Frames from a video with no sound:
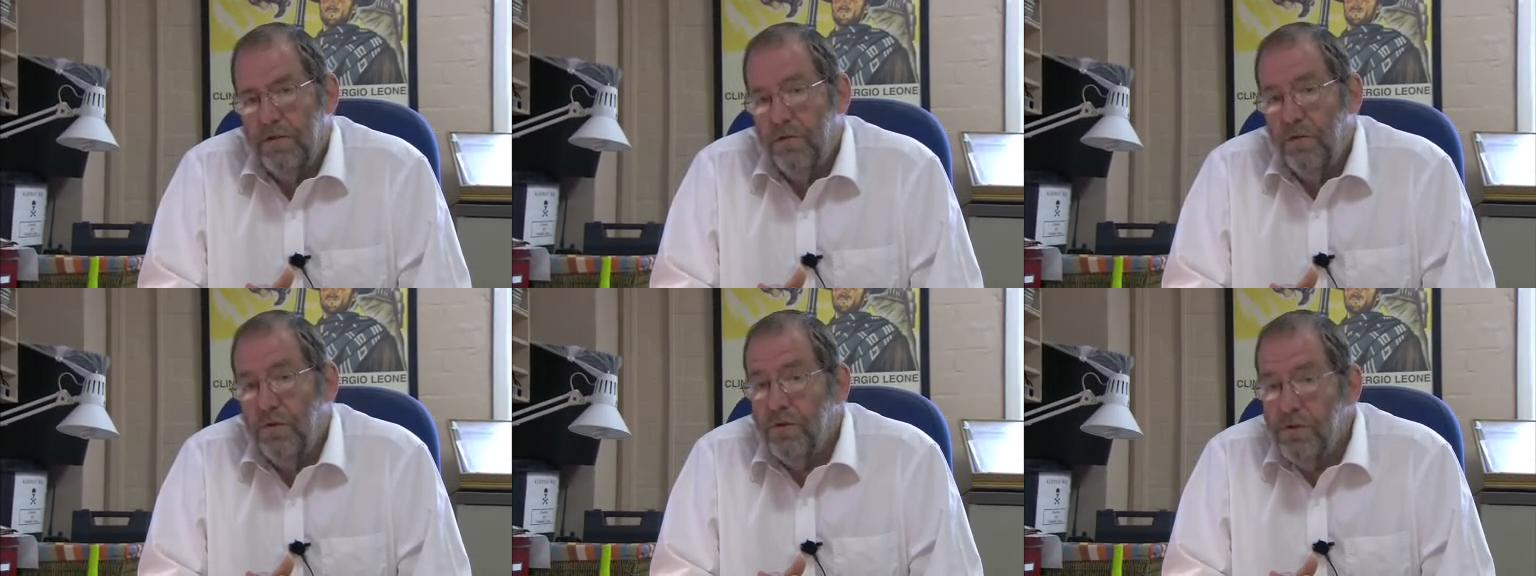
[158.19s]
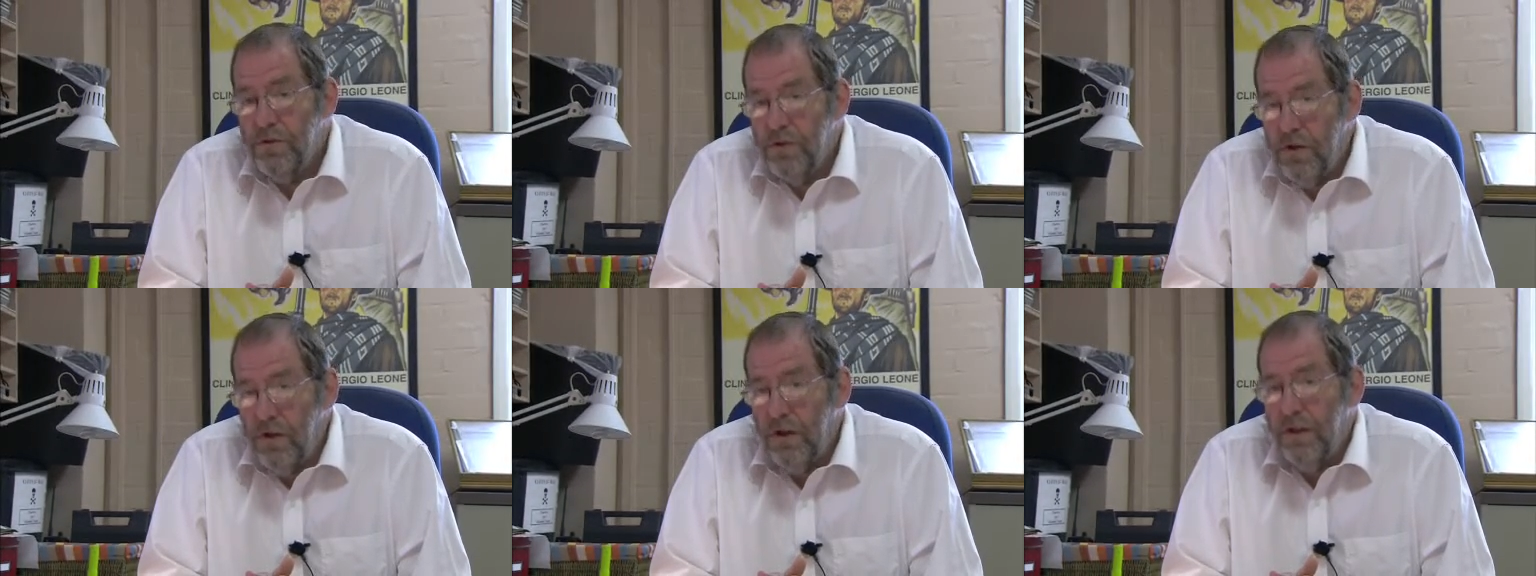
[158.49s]

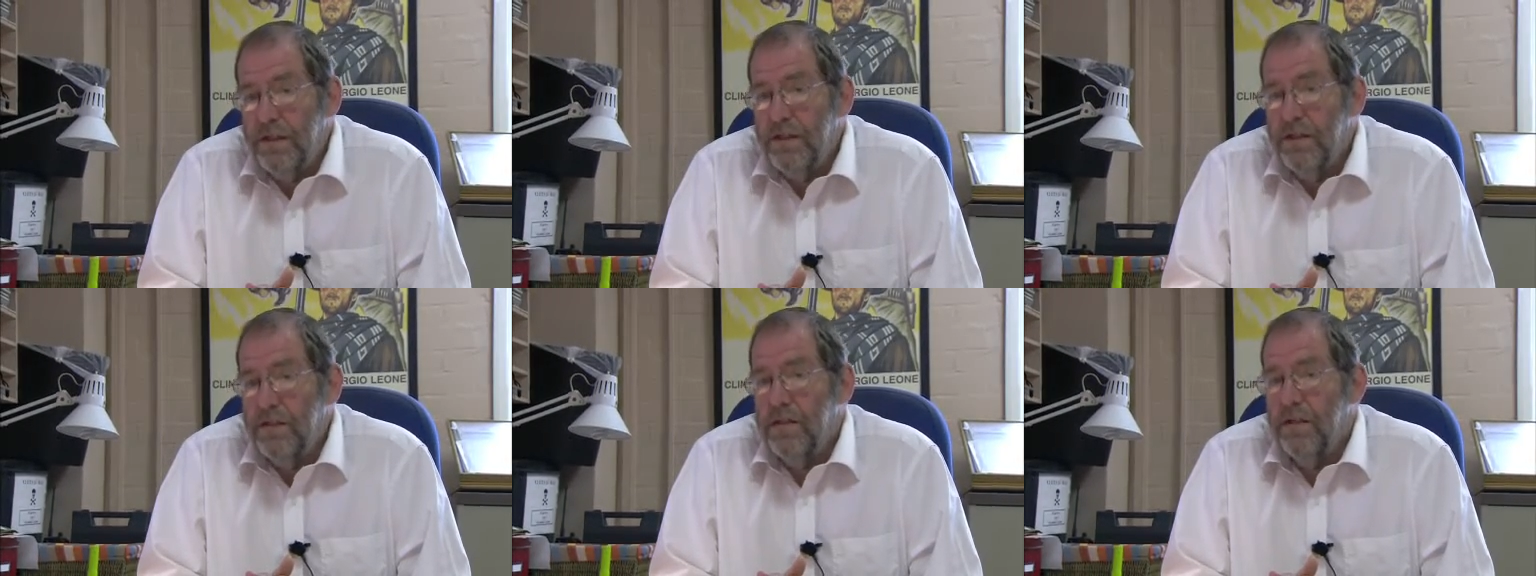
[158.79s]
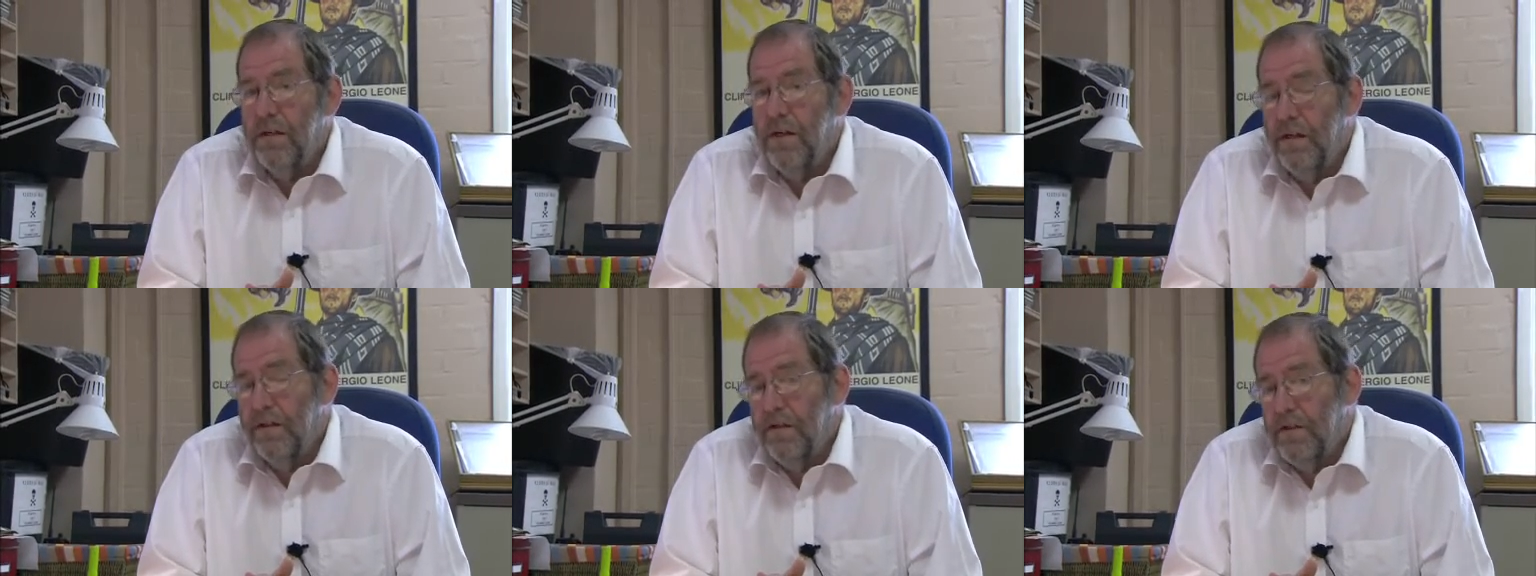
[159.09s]
towards trying to
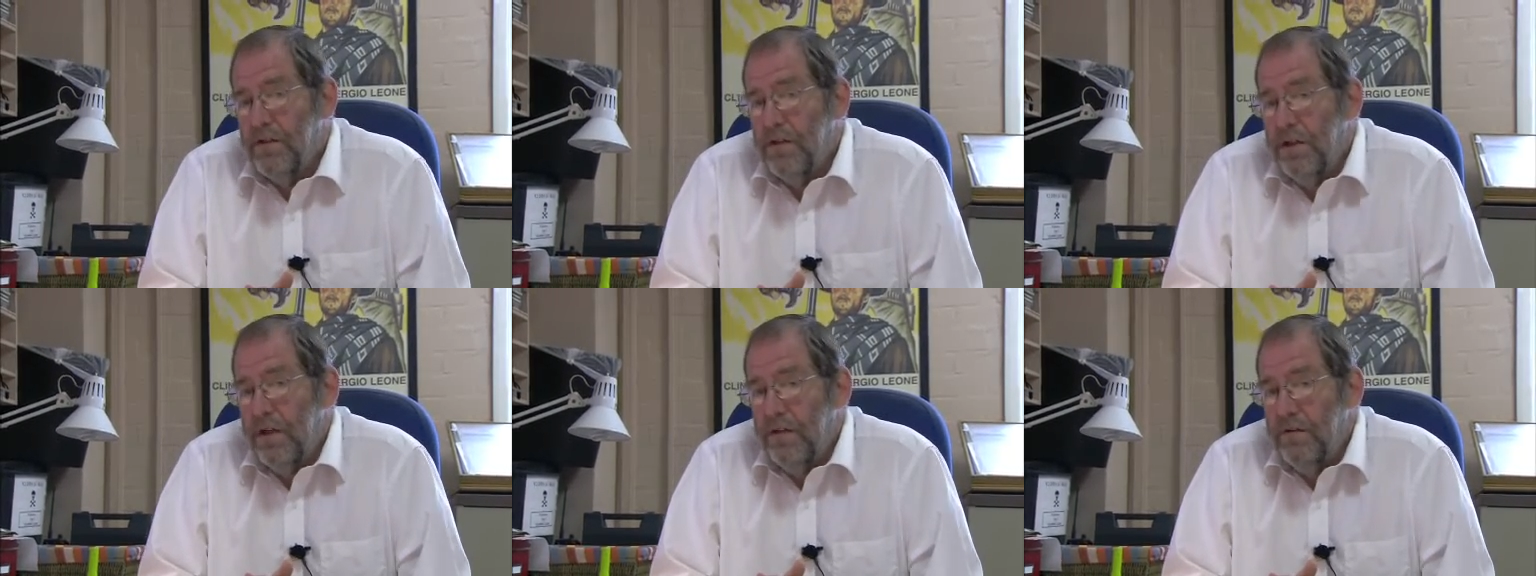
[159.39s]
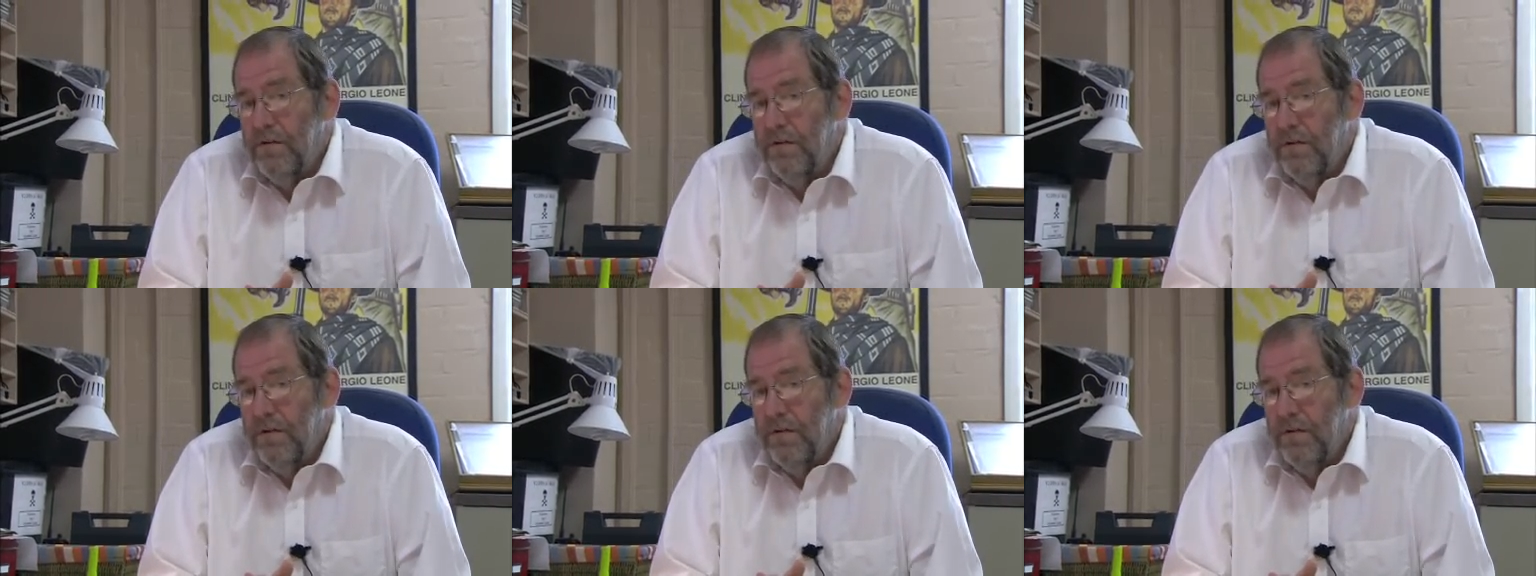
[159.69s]
turn out a
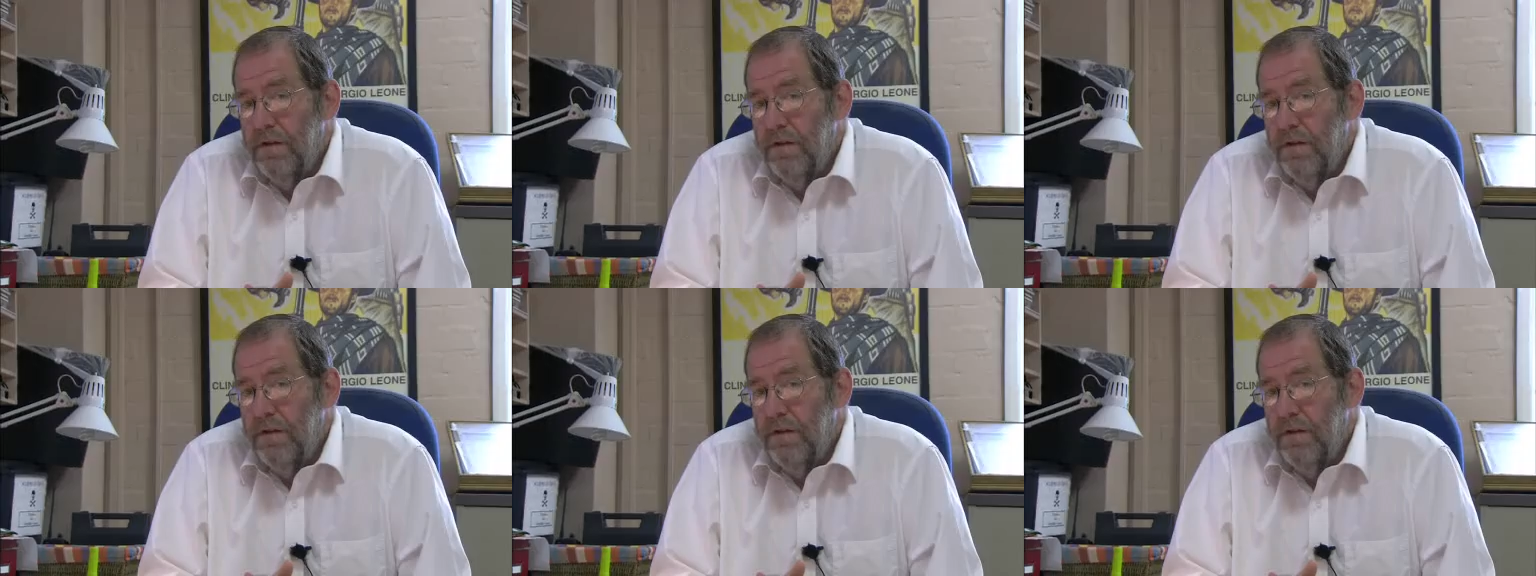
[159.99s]
show